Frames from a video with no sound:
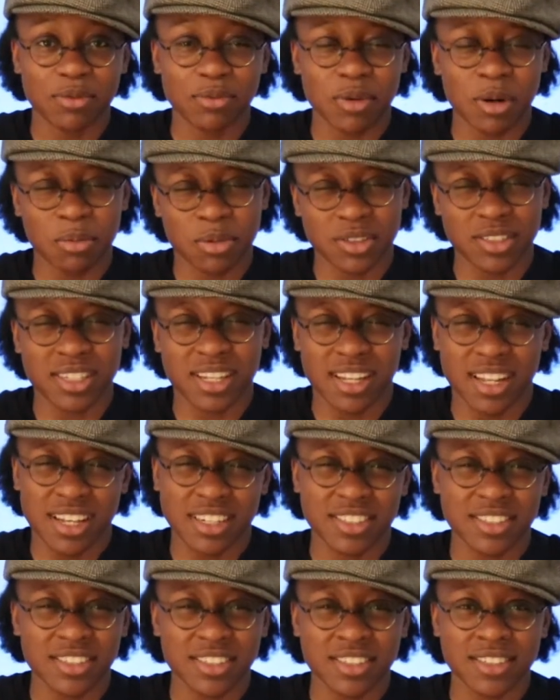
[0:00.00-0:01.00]
Rebels de la
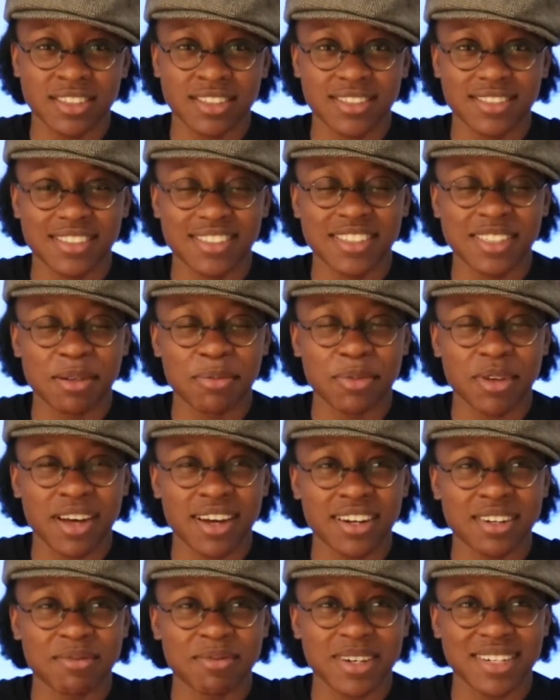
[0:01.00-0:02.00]
Soul,
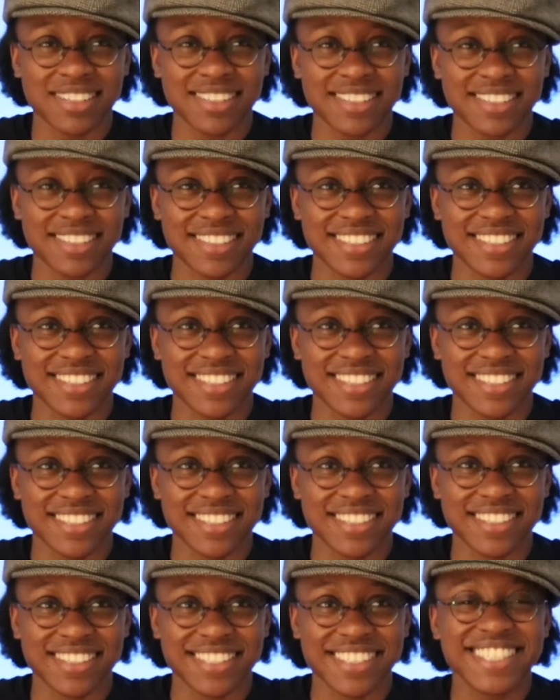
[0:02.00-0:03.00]
Symbiotic Monsters.
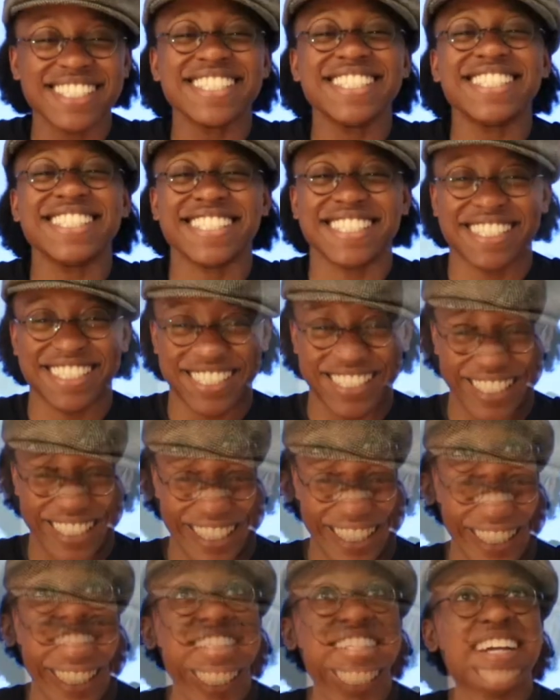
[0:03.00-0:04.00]

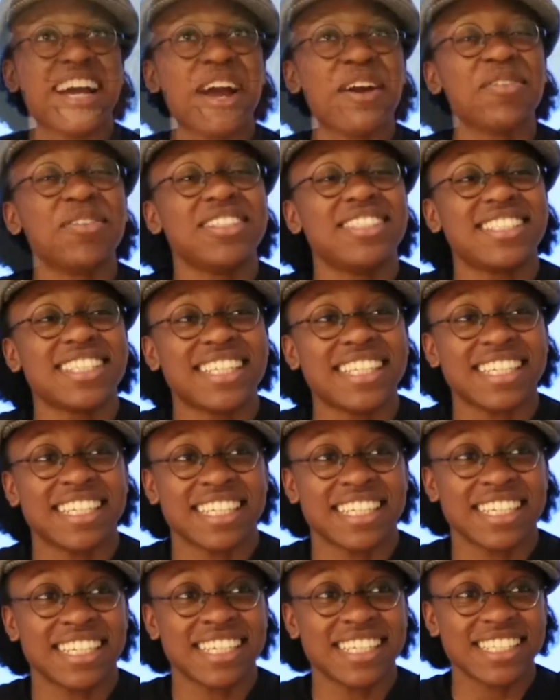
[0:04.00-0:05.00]
I would say that
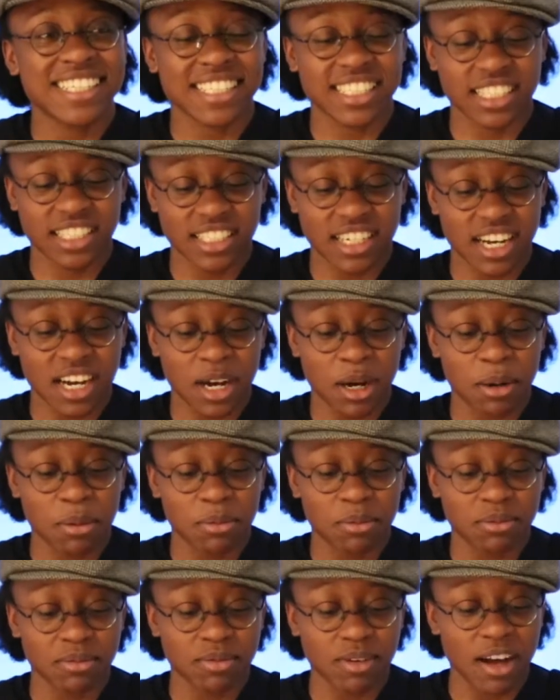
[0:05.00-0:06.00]
it is.
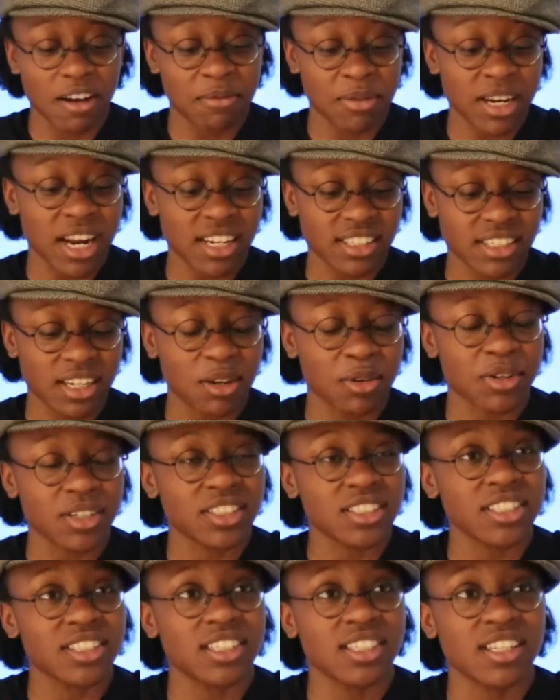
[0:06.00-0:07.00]
I've been asked that
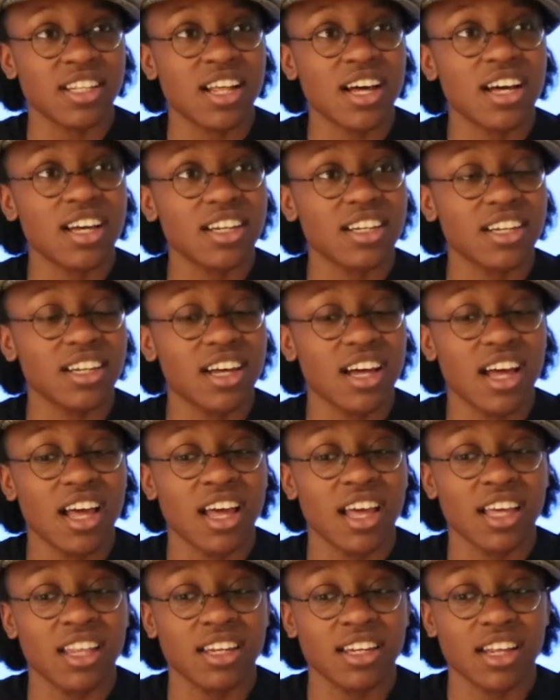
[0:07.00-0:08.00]
question a lot,
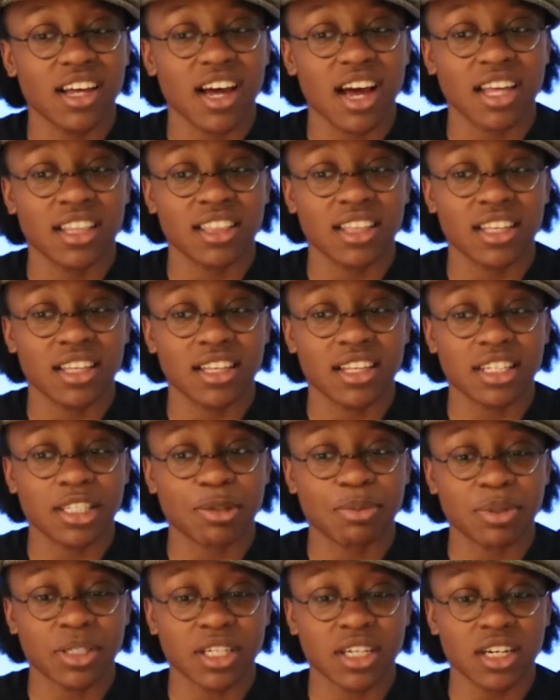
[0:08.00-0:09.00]
and I think
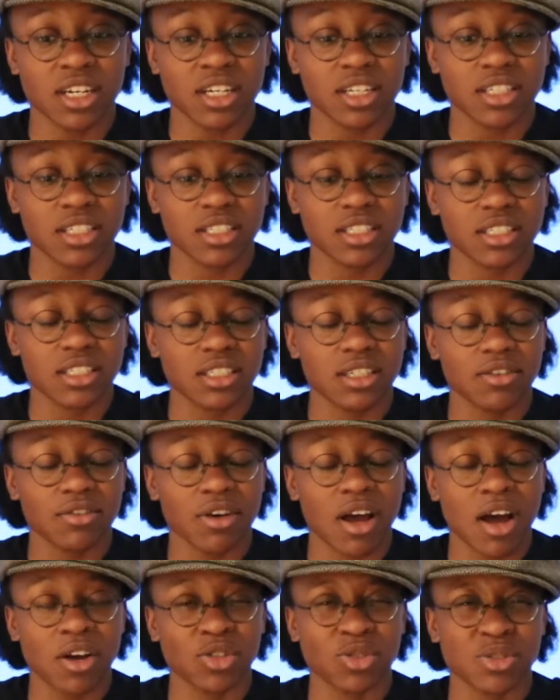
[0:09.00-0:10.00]
it's because
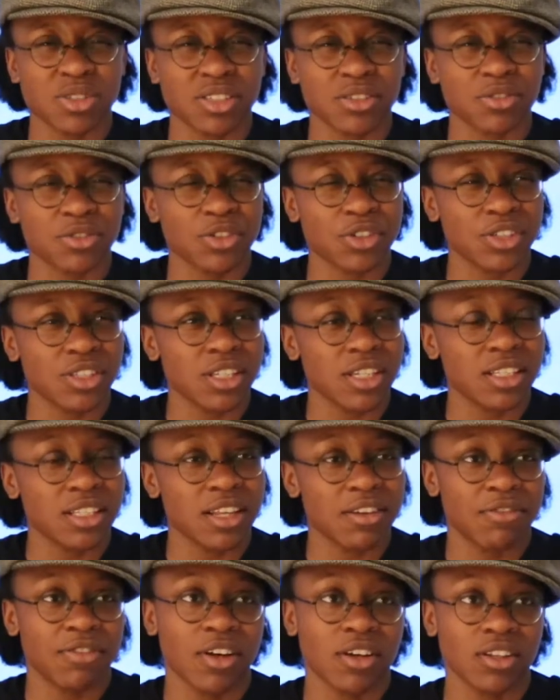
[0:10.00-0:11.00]
house was the first thing
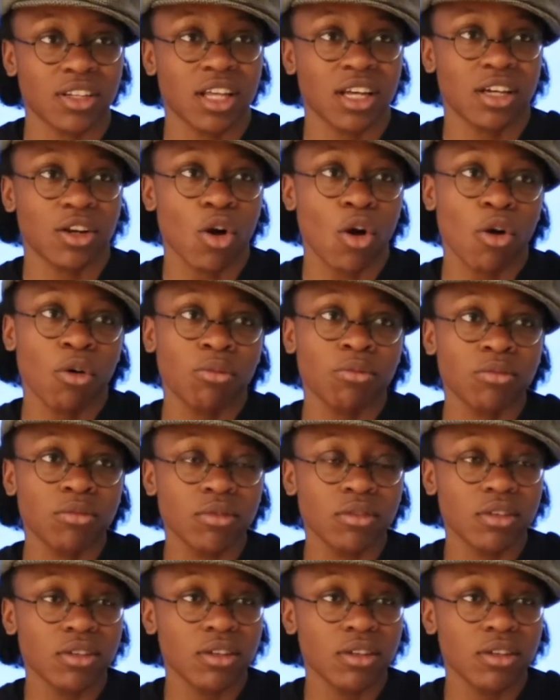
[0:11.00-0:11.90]
that felt like home.